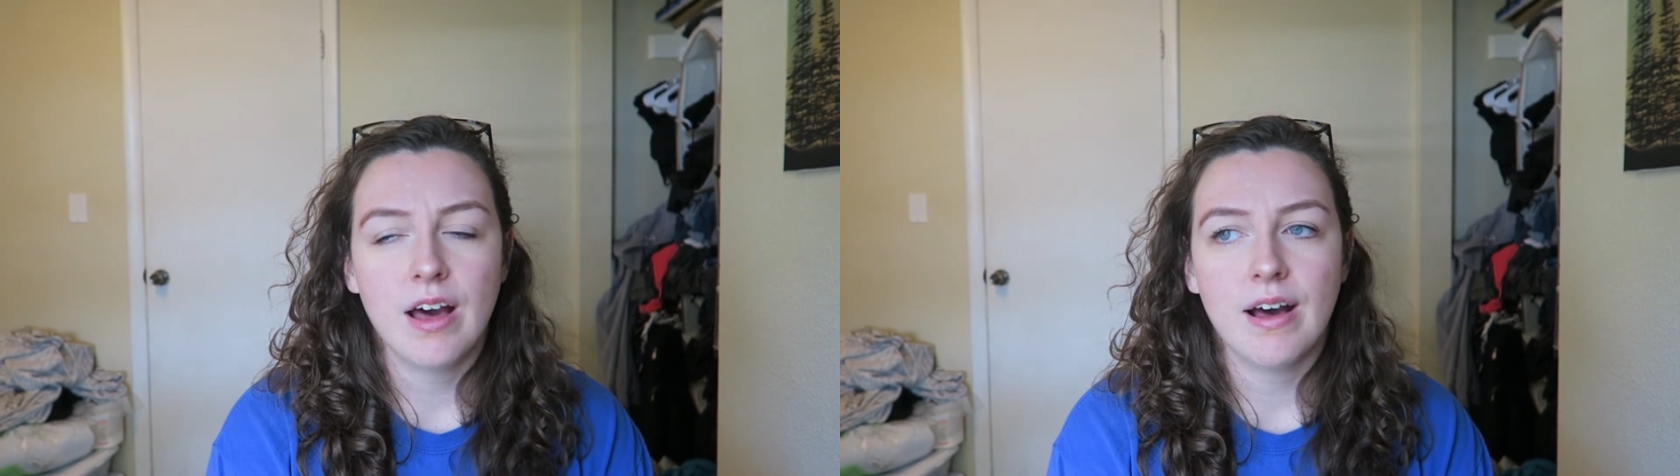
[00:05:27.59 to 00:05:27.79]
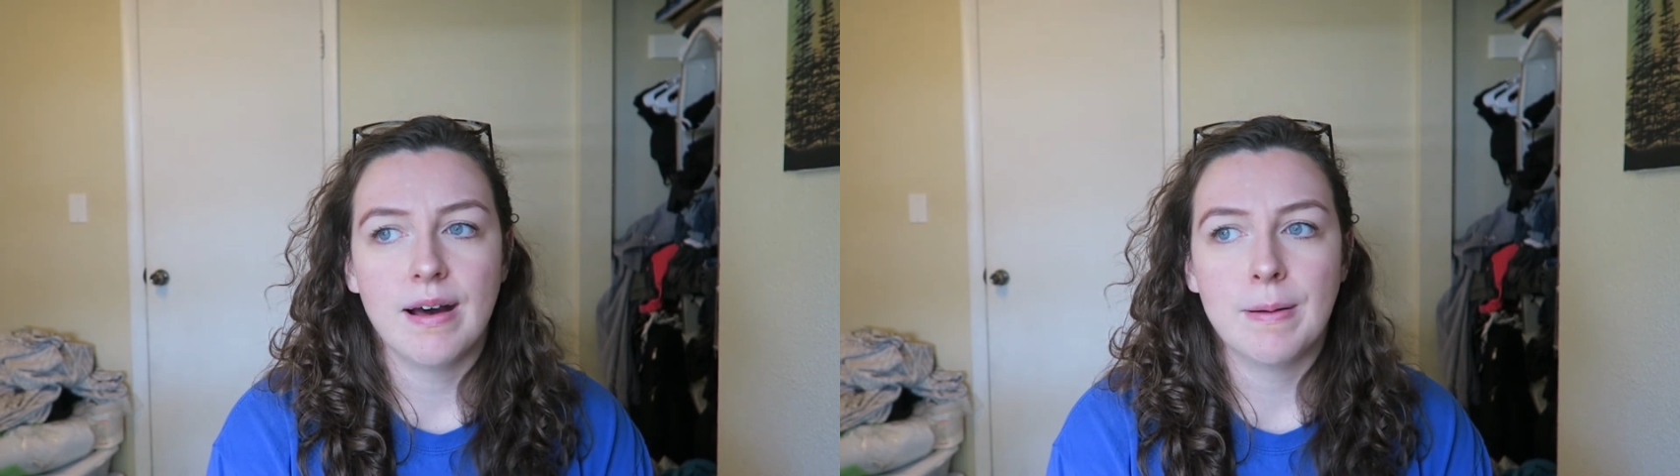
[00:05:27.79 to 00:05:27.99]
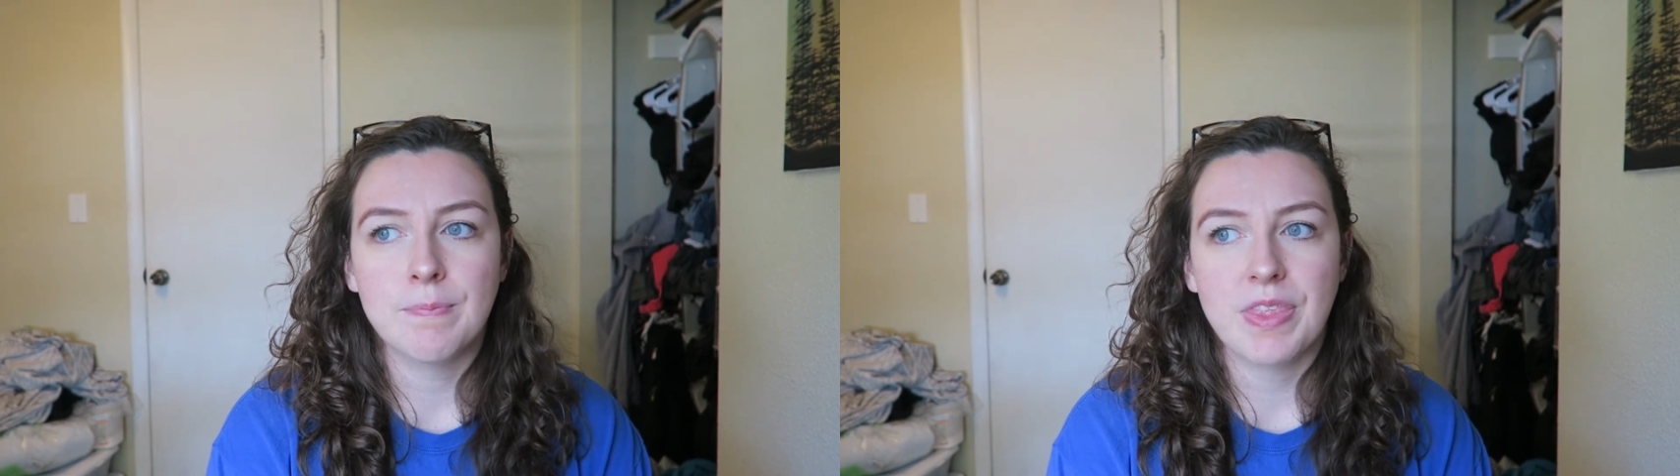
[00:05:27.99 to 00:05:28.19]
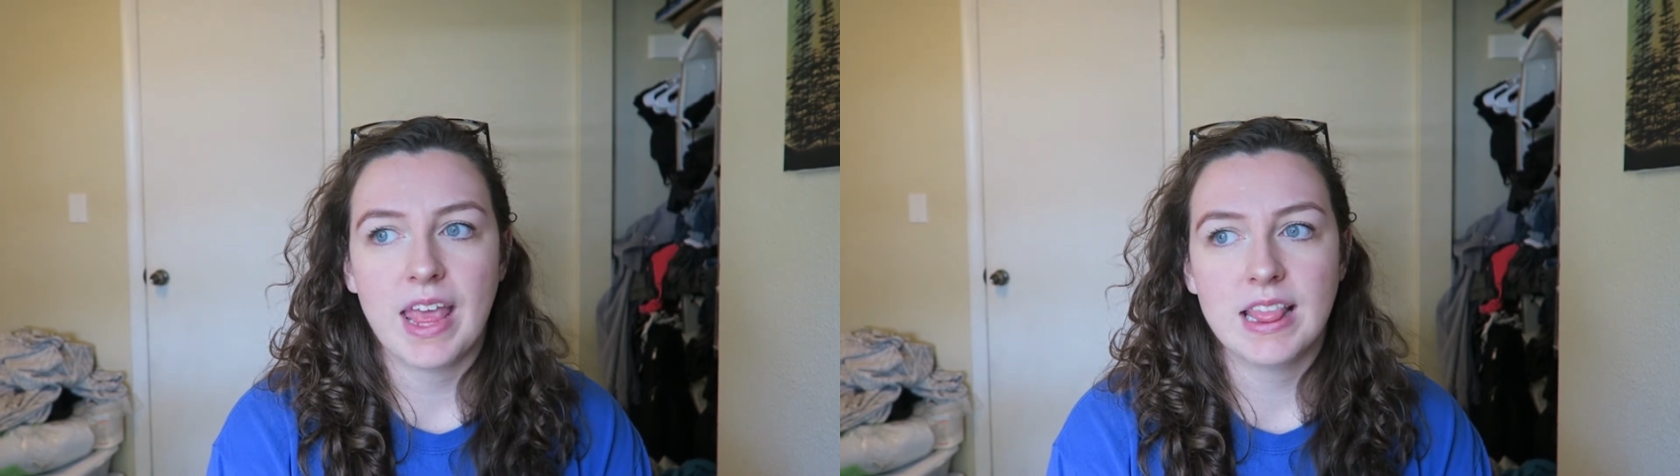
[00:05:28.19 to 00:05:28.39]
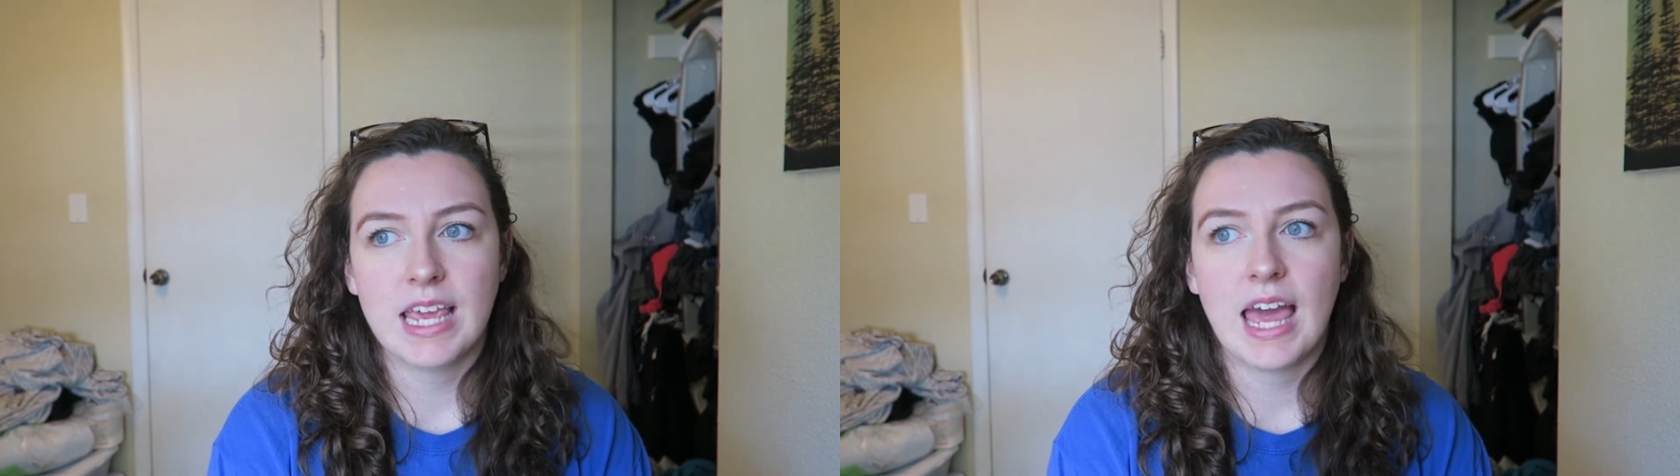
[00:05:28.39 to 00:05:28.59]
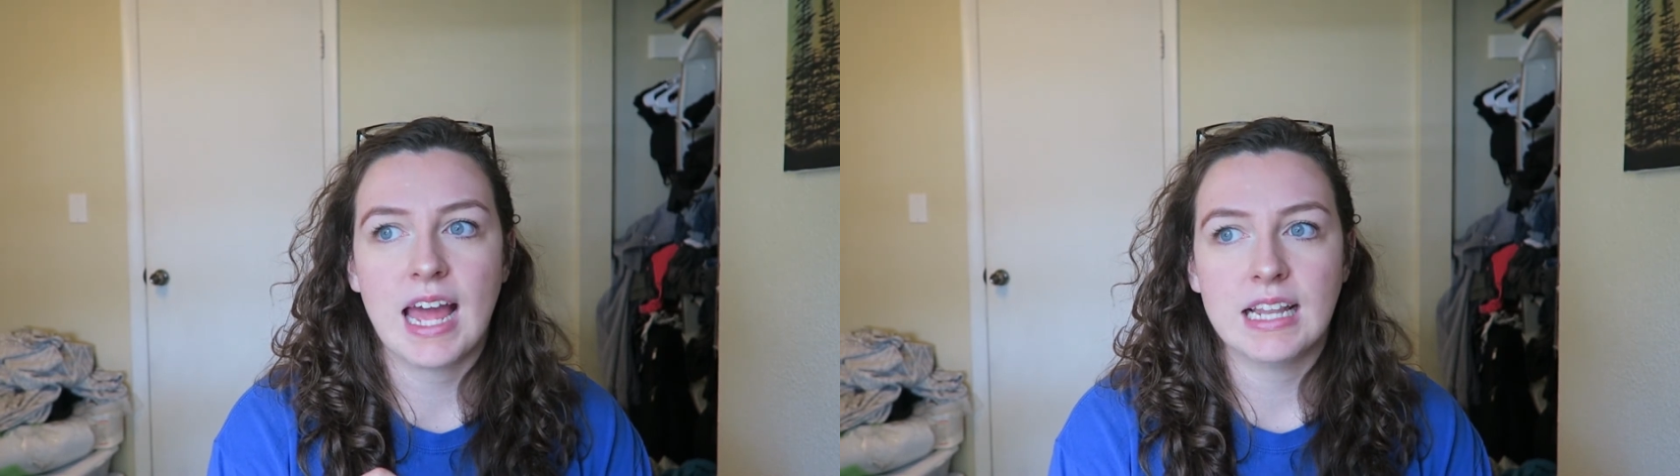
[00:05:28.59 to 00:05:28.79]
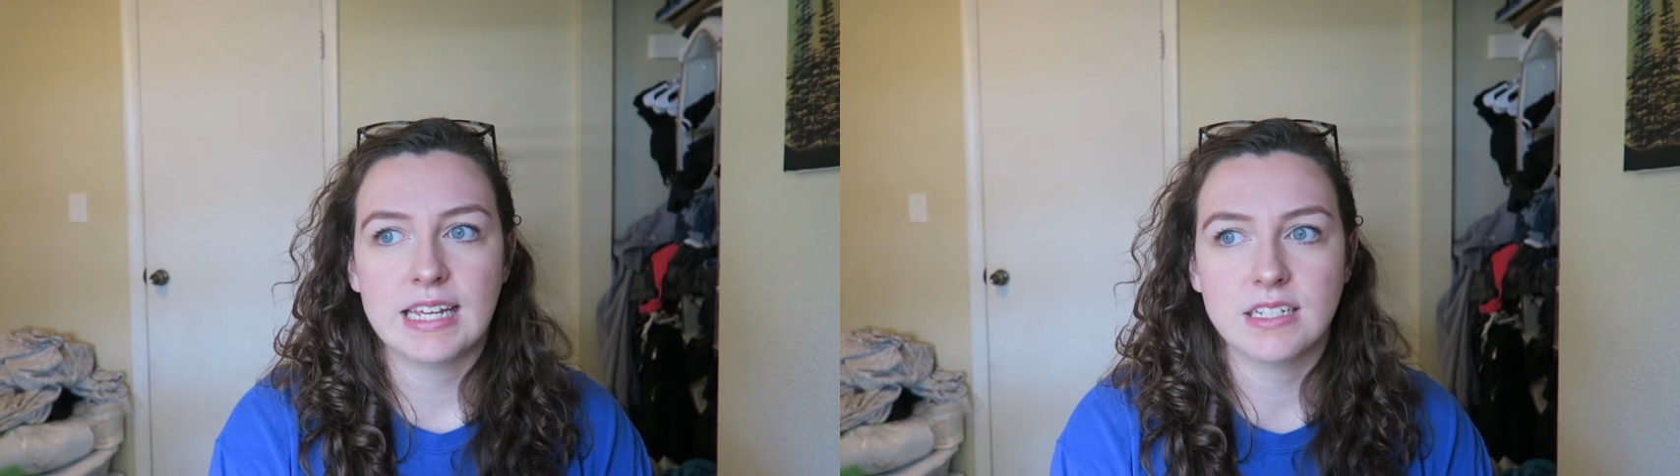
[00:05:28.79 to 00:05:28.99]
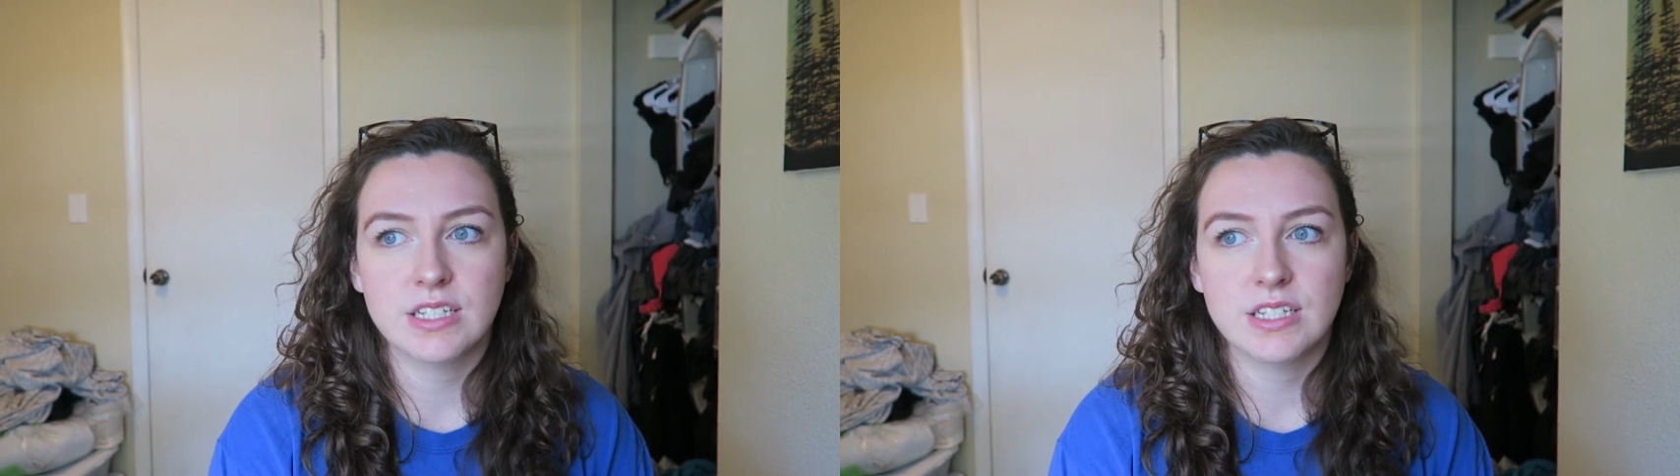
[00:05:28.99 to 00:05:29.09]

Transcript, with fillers: um, and they had like